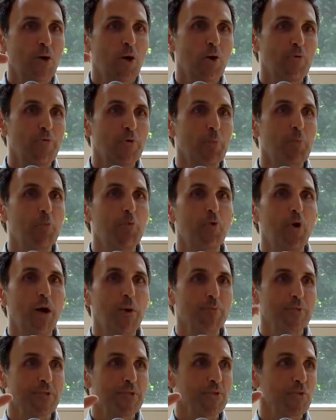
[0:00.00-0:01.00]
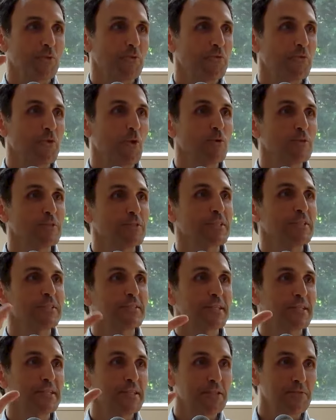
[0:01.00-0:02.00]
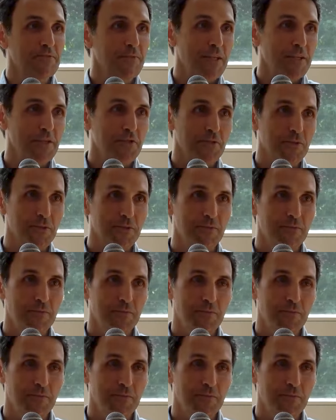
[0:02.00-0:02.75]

of a promise of constant satisfaction.